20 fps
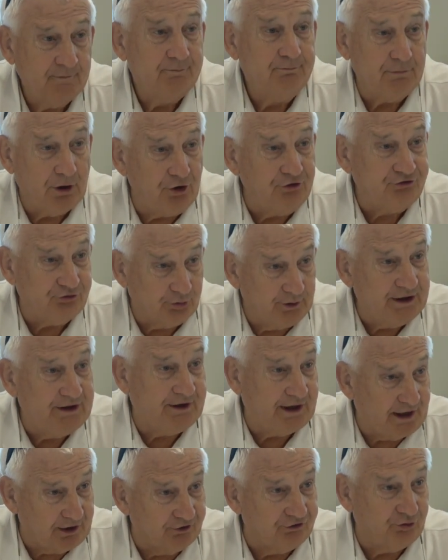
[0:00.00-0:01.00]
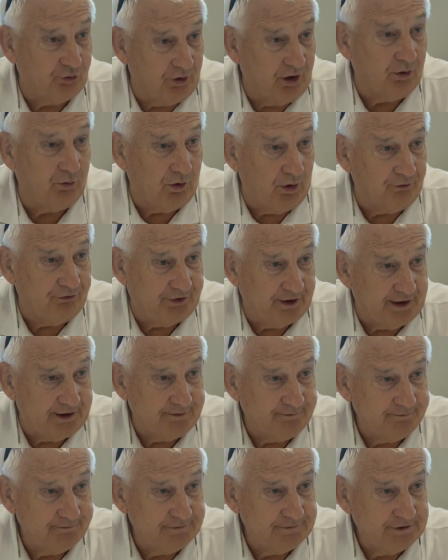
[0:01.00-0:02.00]
Most retailers will, won't they?
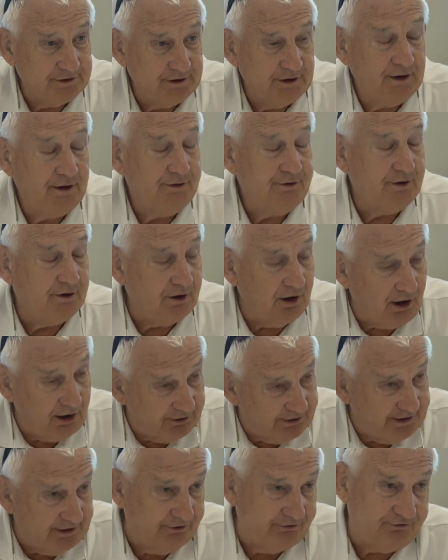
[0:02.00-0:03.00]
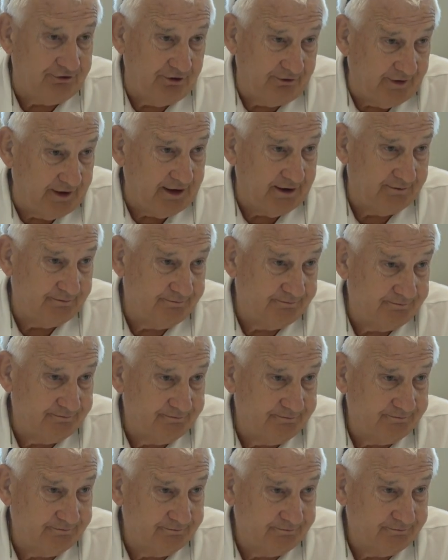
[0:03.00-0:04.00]
Sure. Do car dealers do that?
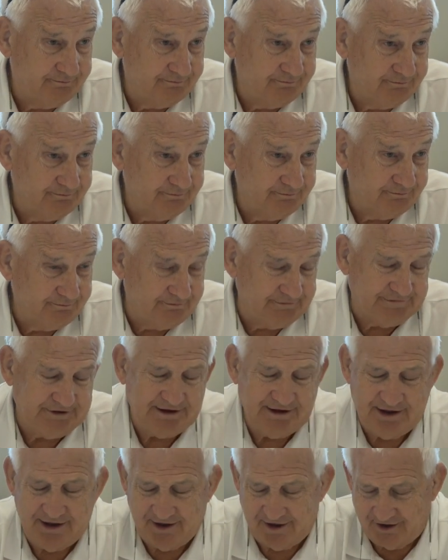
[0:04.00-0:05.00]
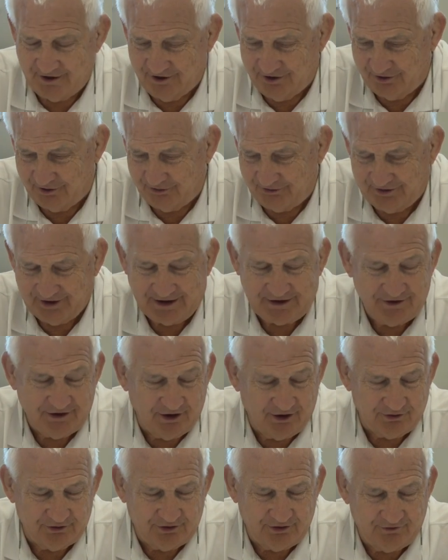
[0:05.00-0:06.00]
Mm, no. No, they
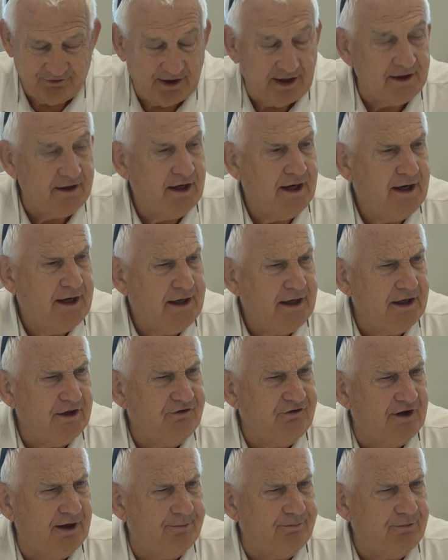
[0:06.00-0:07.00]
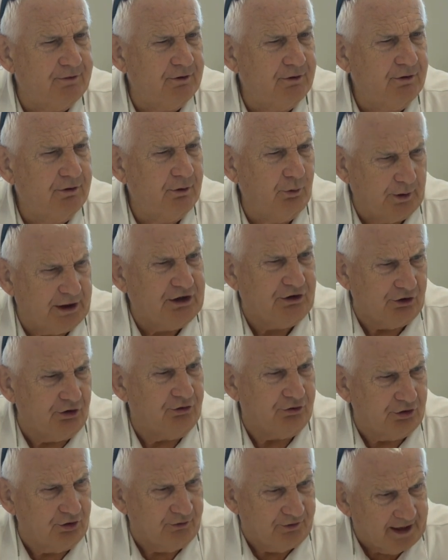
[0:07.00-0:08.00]
don't do that. Except we
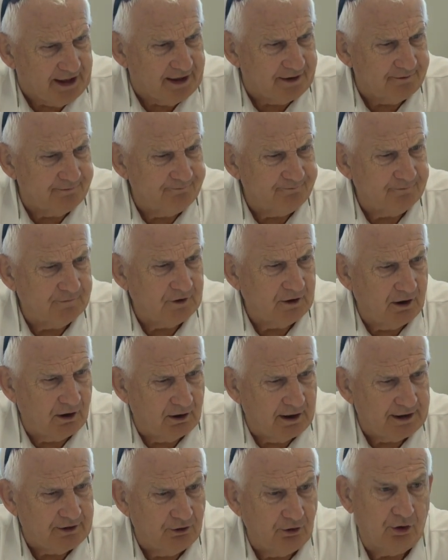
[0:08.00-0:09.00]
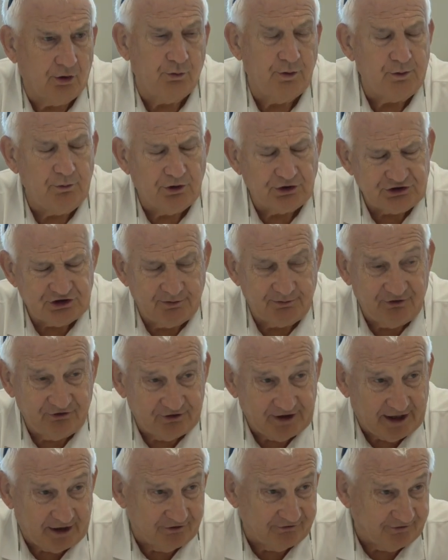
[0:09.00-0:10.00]
do do that. All right, look, we want you to be
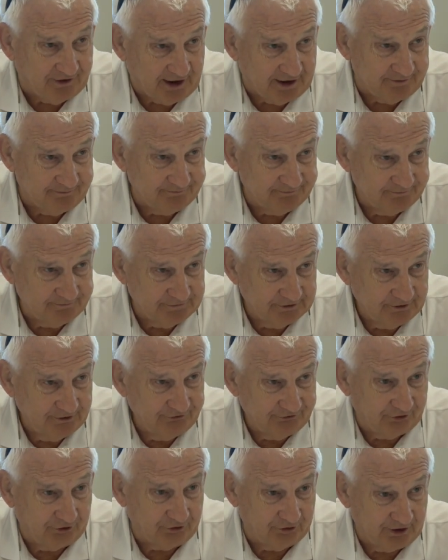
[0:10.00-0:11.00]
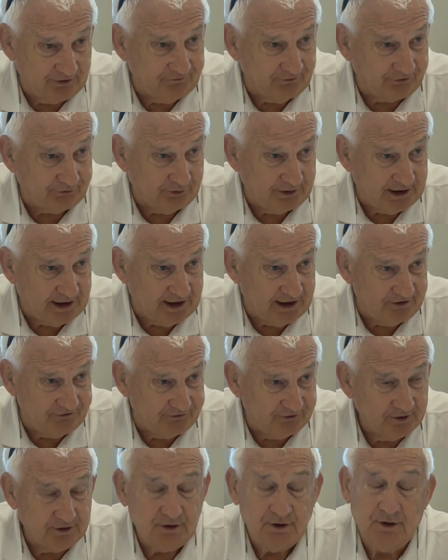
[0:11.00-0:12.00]
satisfied, certainly for three
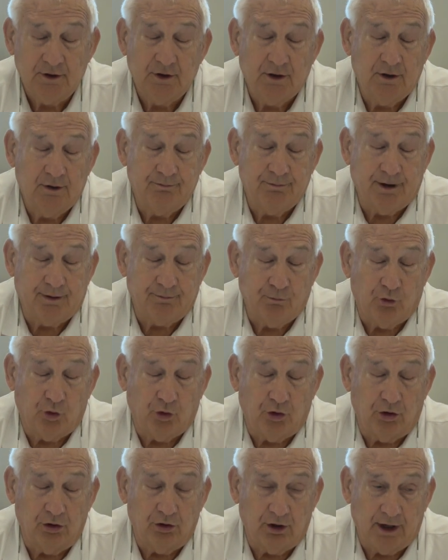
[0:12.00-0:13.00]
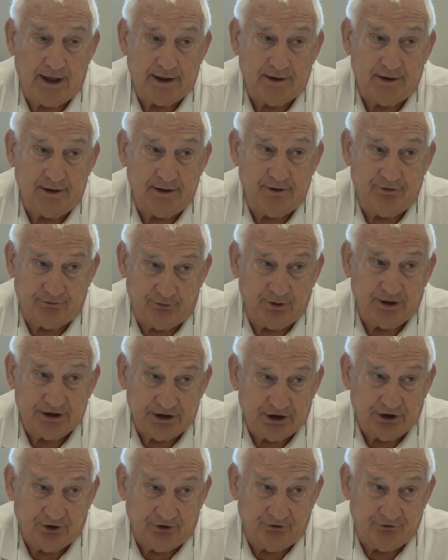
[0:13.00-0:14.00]
days, but more likely three
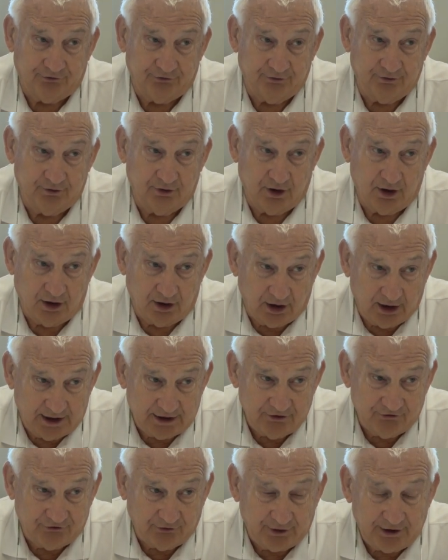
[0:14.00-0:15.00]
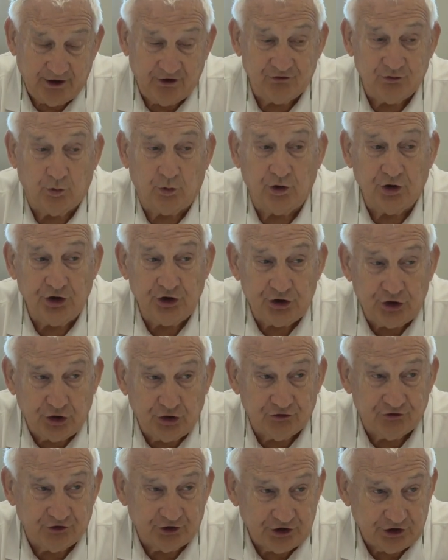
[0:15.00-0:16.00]
years. All right, so here's what we're going to
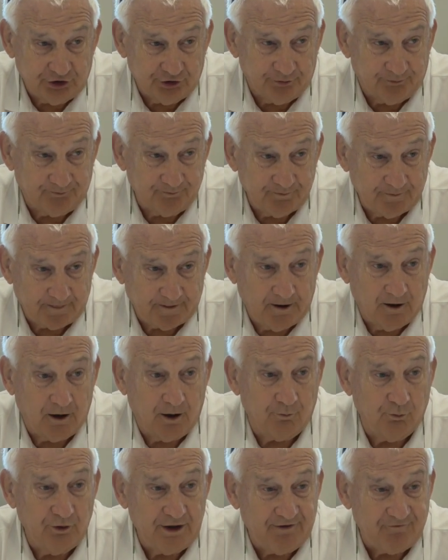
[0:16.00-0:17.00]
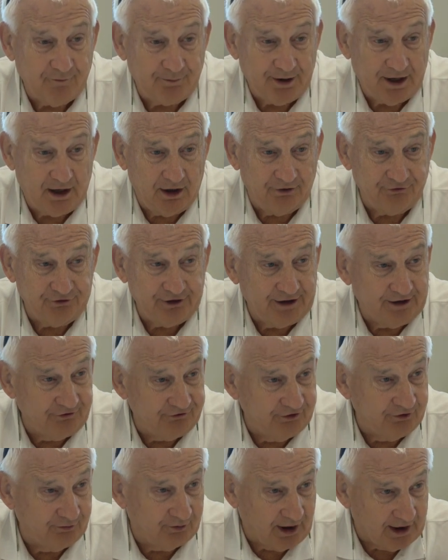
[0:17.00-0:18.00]
do for you. Um, we have a policy and
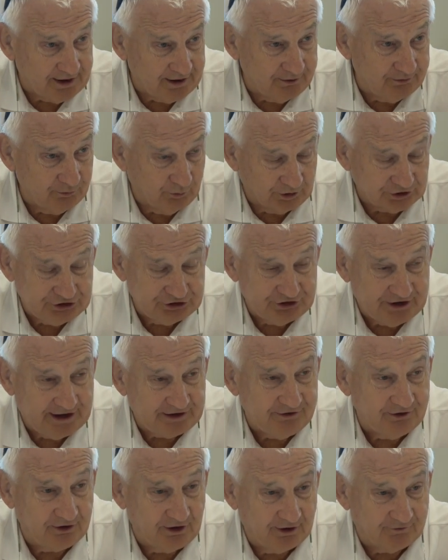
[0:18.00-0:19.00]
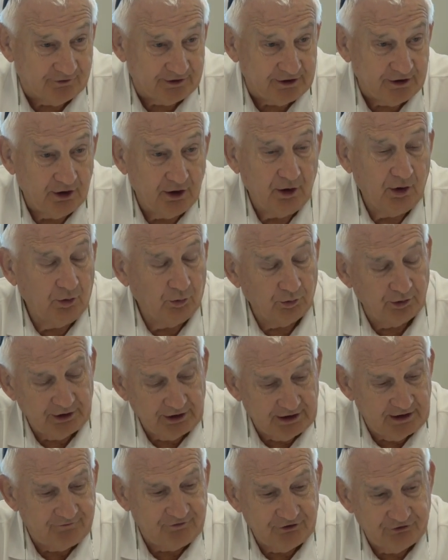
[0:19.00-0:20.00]
it's in writing. Once you take delivery, we're going
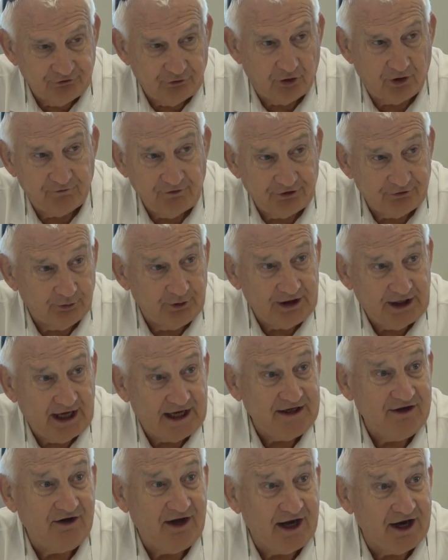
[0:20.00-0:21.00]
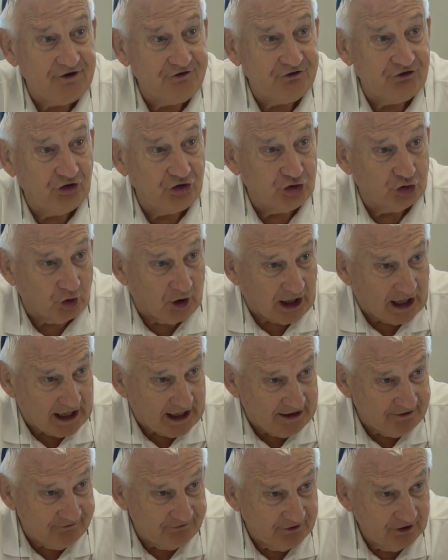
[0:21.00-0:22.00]
to give you sort of a three day test
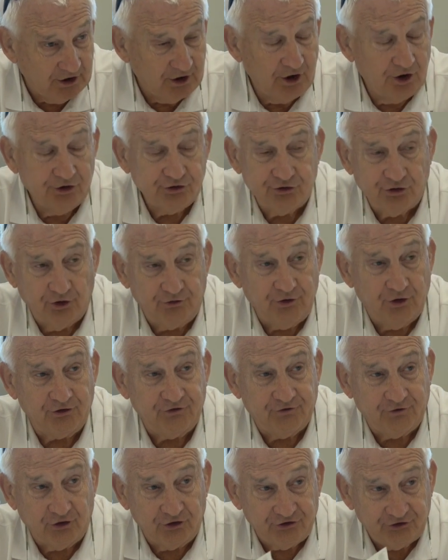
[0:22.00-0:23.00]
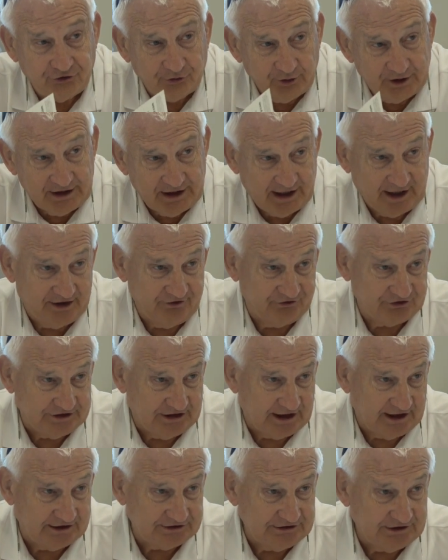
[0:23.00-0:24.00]
drive. During those first three days,
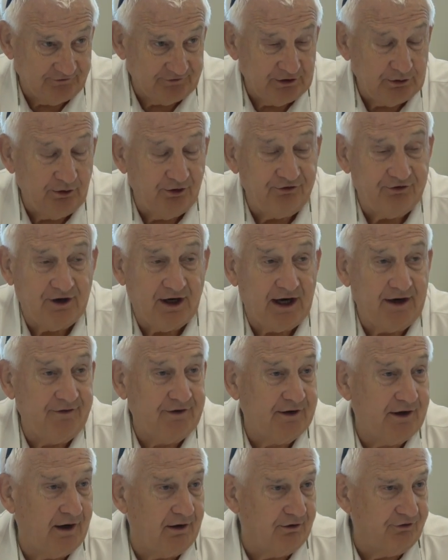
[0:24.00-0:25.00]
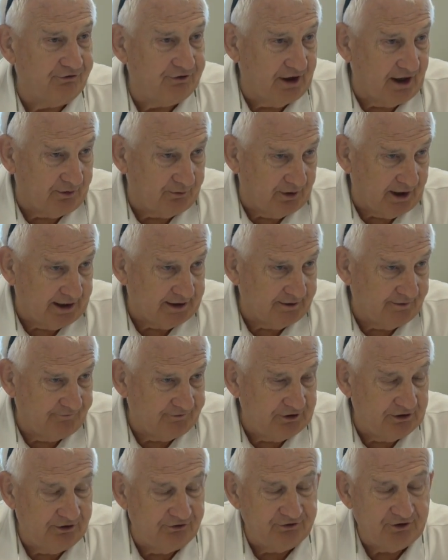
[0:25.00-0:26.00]
Josh, if you decide the color's not right,
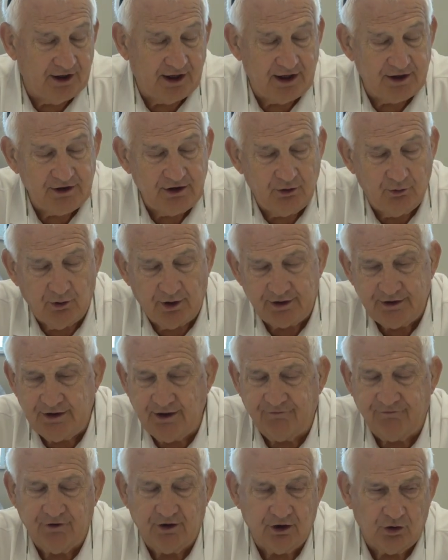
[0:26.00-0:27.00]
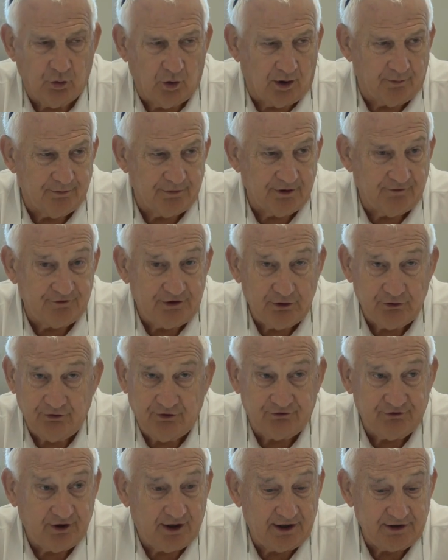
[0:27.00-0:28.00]
if you decide you want different equipment, if you
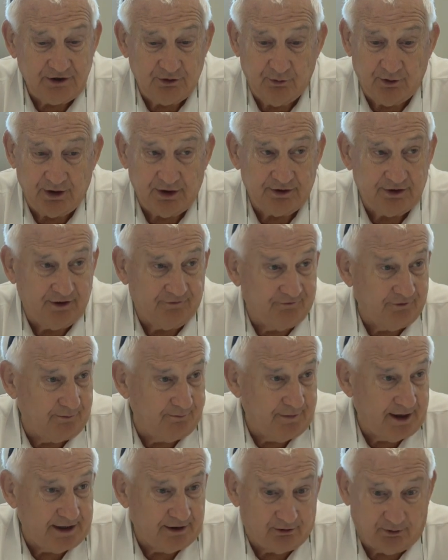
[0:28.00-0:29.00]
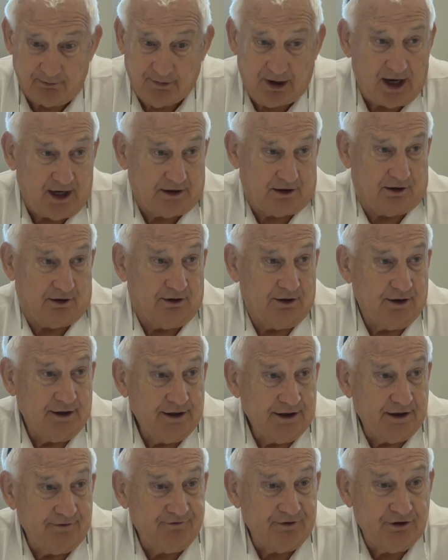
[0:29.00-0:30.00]
decide you want a different make or model,
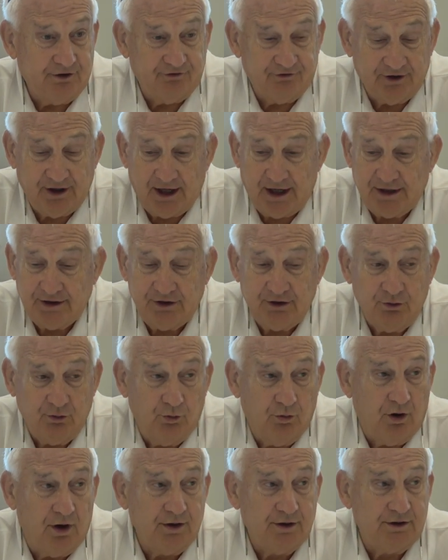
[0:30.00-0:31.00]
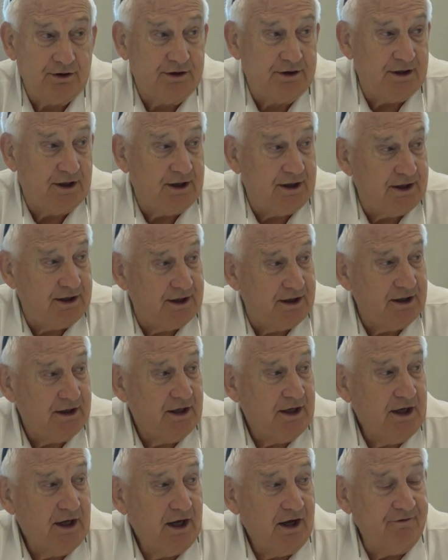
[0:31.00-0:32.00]
if you decide you want uh,
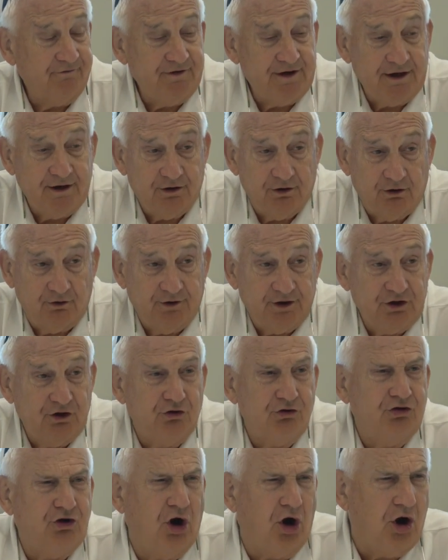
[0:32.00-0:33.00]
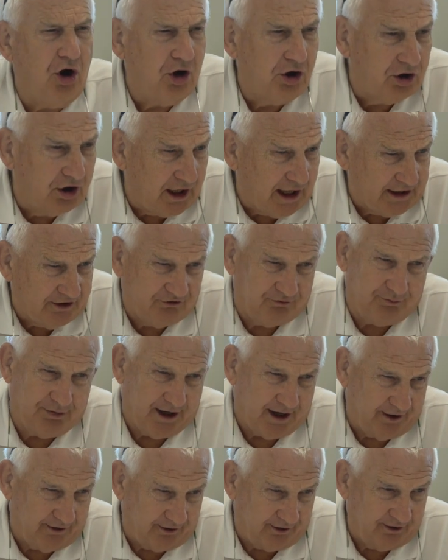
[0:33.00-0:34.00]
a vehicle that your dog likes
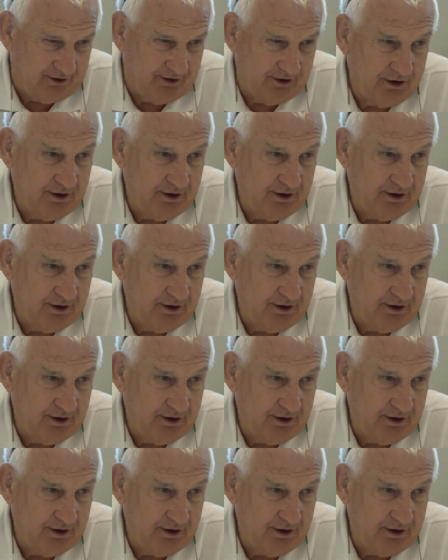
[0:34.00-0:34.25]
better,